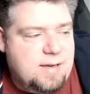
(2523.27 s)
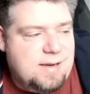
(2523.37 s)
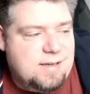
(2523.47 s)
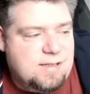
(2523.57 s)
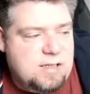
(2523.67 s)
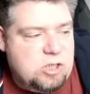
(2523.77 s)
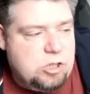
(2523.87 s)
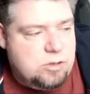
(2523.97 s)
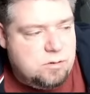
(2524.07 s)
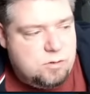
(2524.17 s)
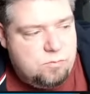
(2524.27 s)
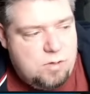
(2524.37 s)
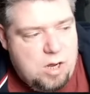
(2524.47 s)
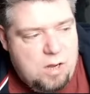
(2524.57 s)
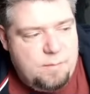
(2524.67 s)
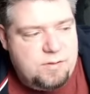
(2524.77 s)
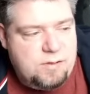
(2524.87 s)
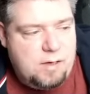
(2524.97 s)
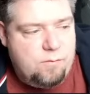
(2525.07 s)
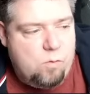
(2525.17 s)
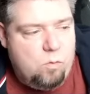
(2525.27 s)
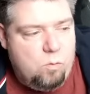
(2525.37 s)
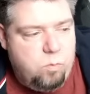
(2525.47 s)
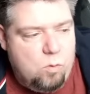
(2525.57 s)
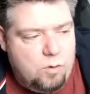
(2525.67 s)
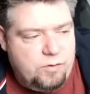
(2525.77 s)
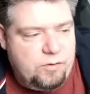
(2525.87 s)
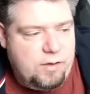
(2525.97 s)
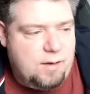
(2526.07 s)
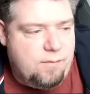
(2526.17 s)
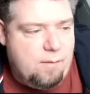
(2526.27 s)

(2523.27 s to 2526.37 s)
in addition to an armor save or ward save.